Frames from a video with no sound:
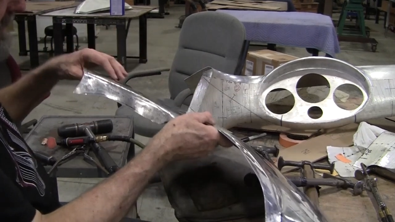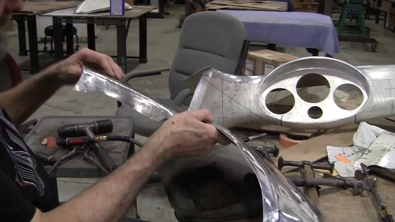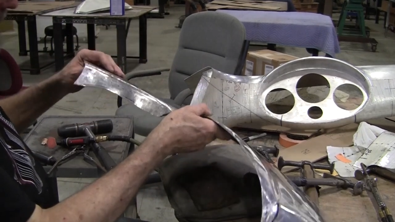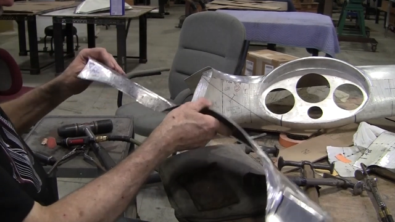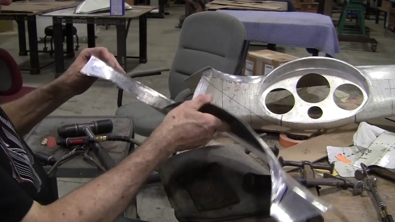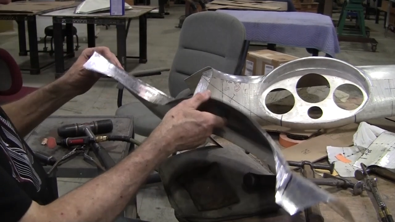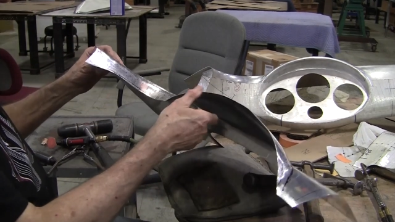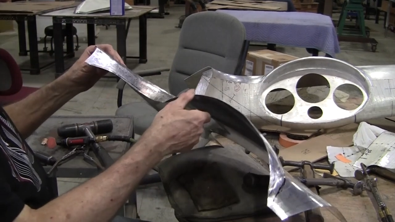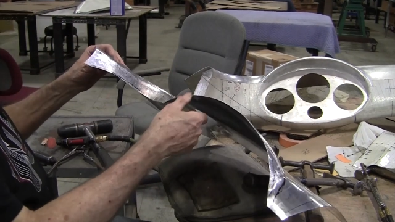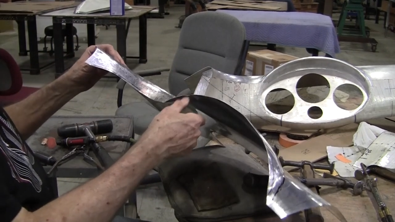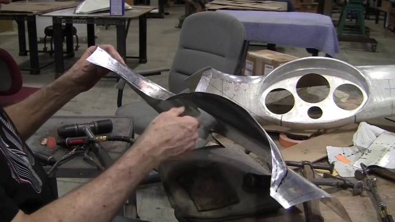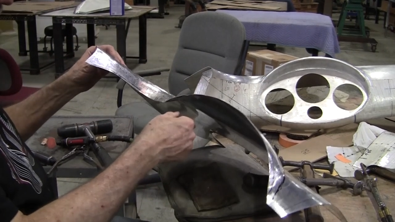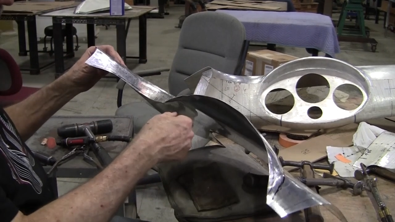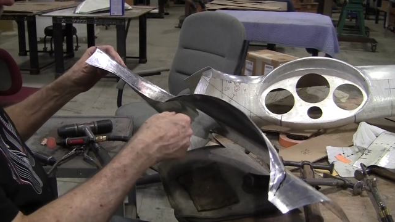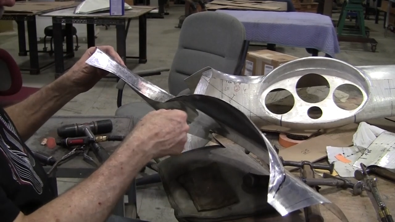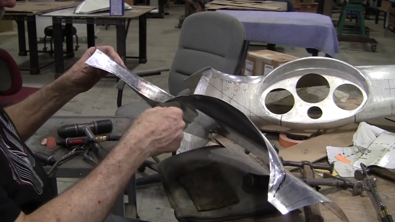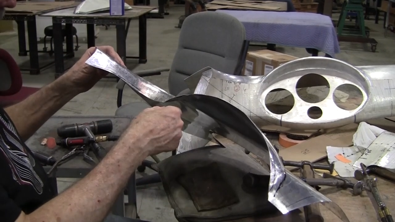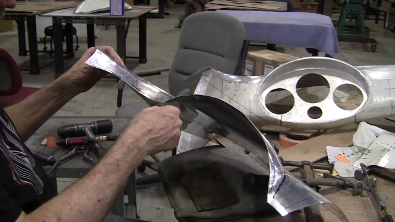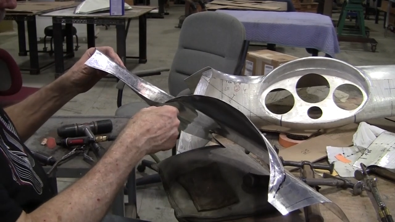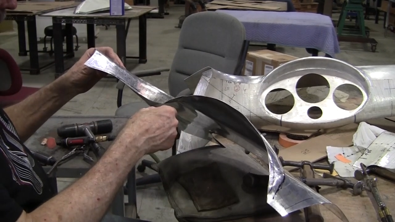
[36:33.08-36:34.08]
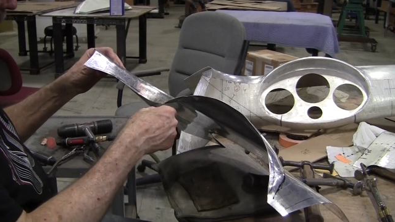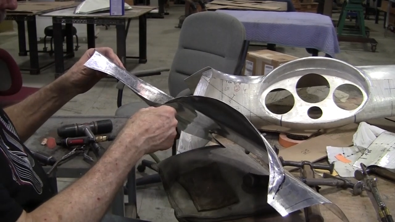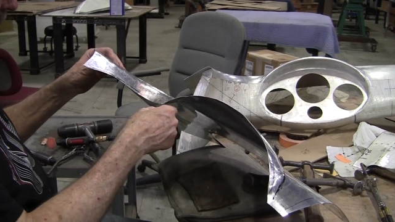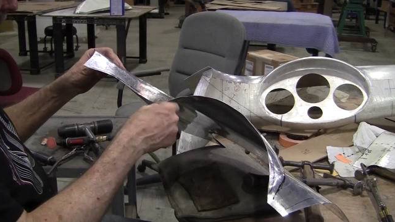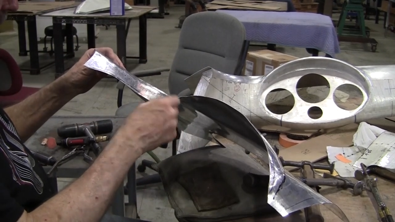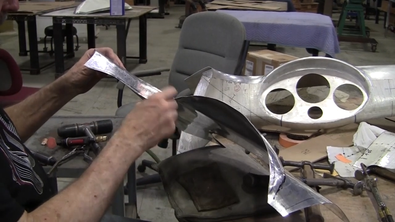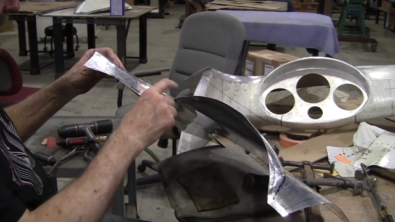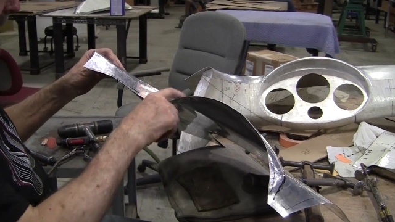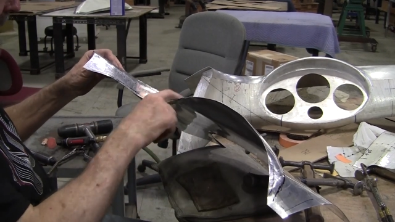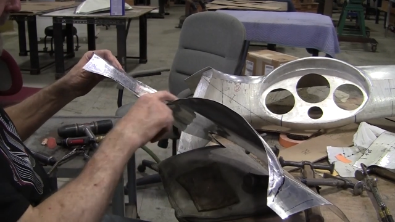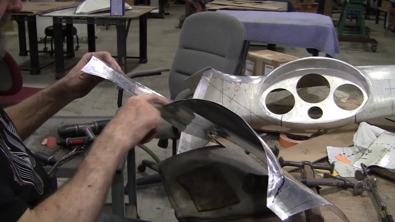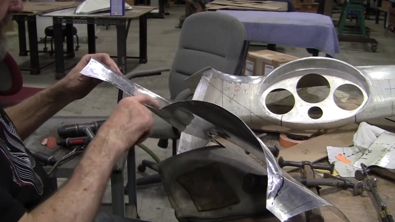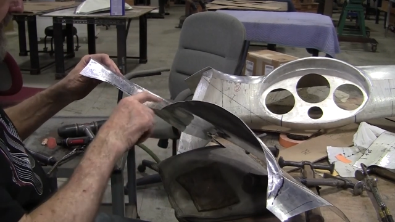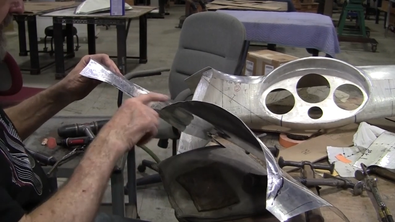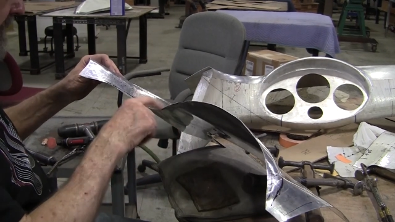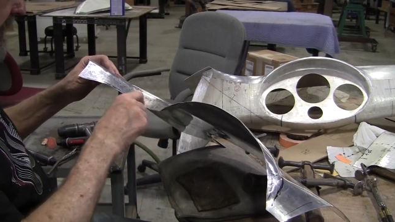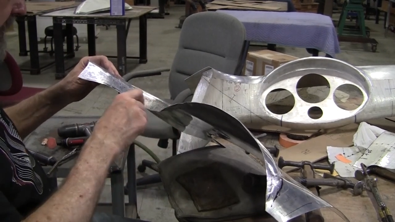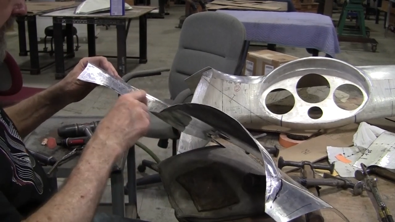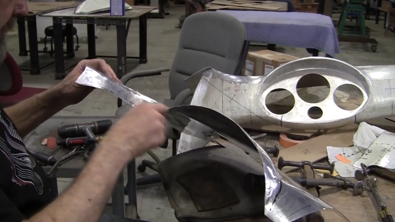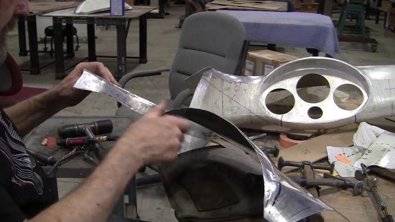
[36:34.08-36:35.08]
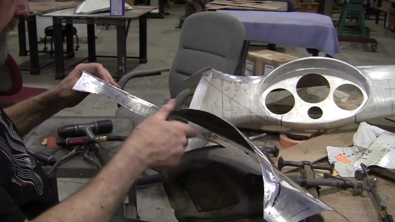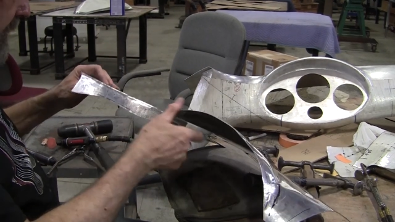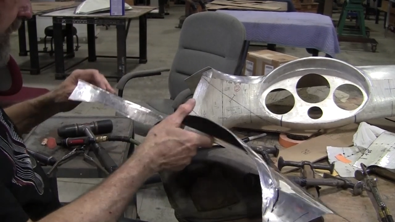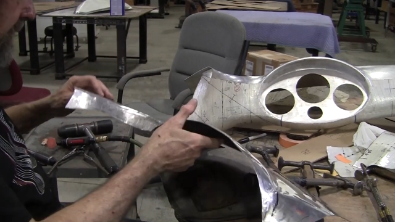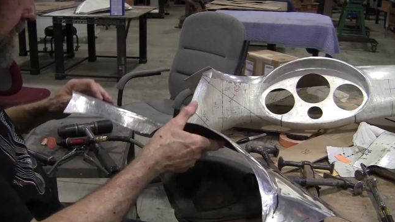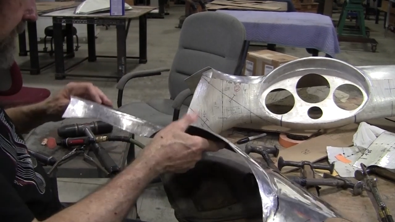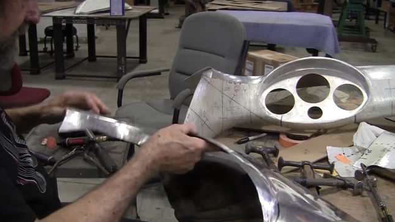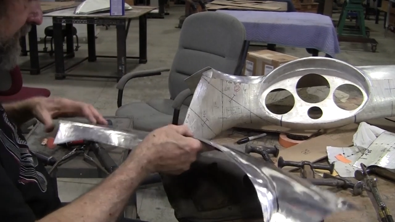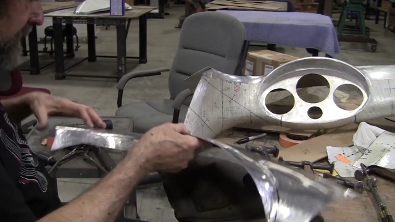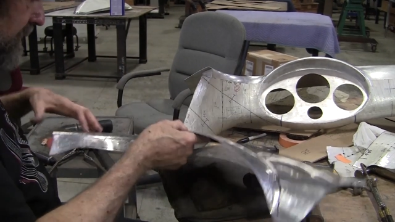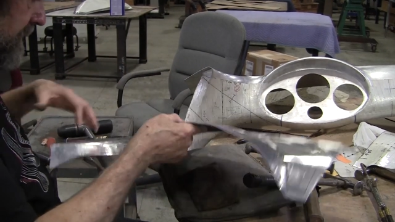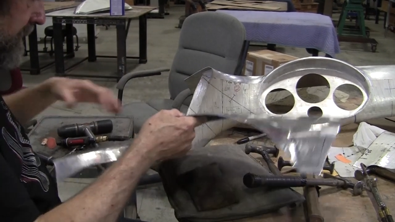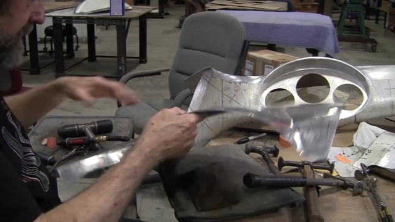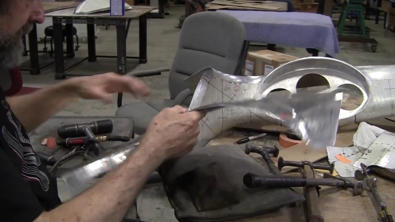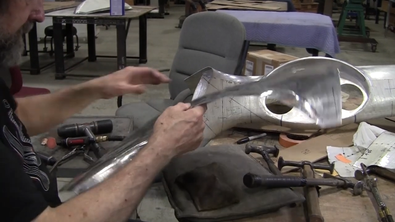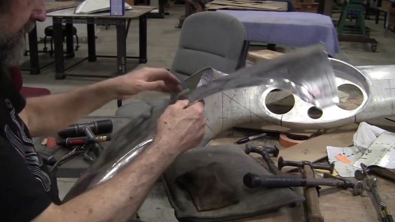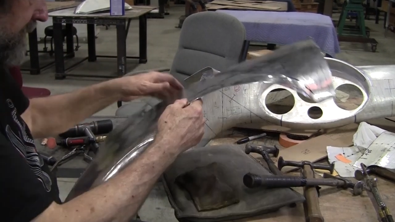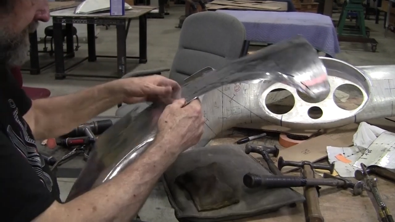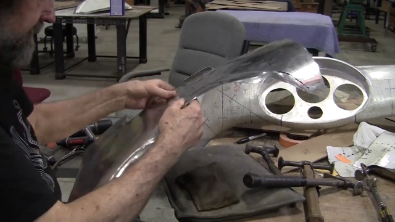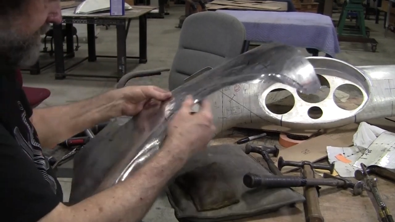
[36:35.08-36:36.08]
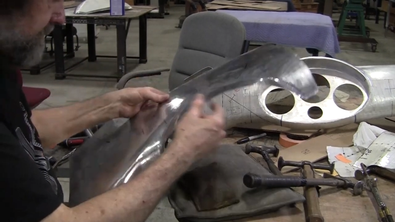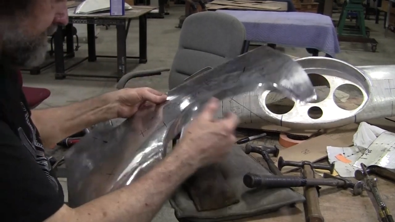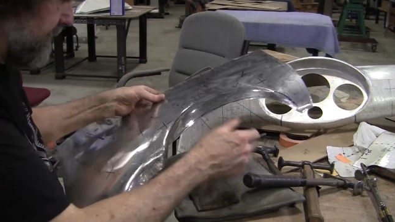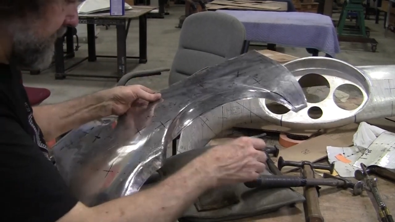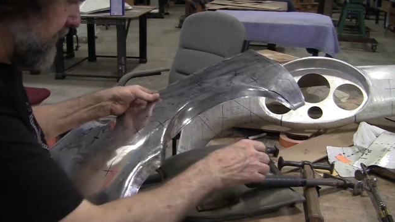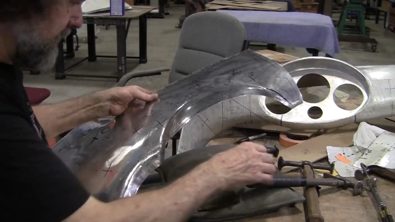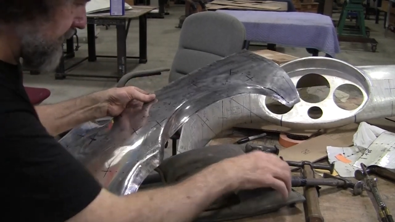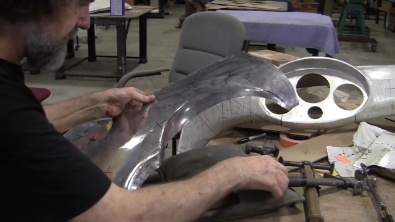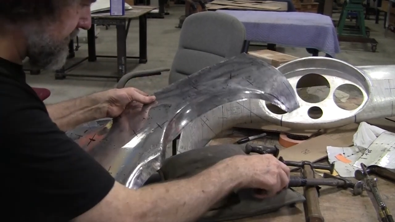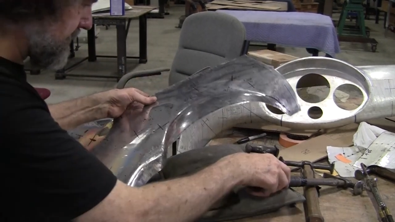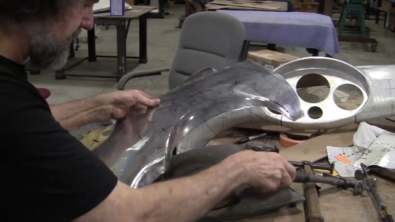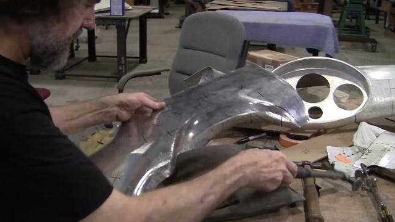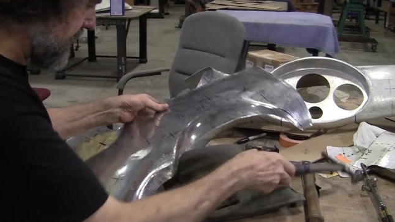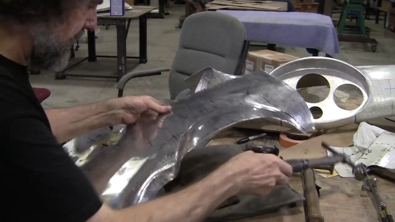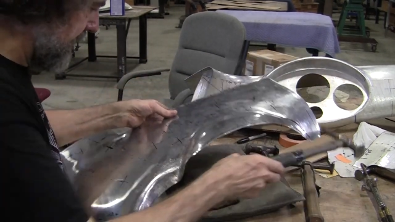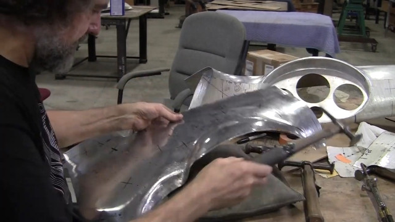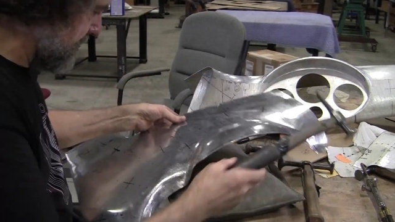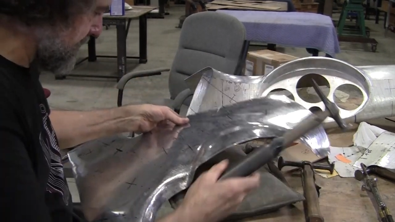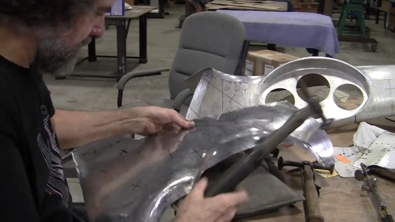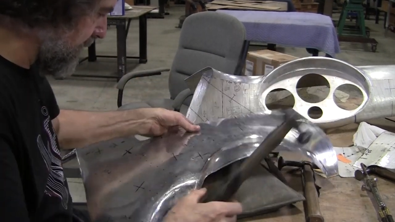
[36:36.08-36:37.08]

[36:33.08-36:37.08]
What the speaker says: No face is visible, so there are no lips to read.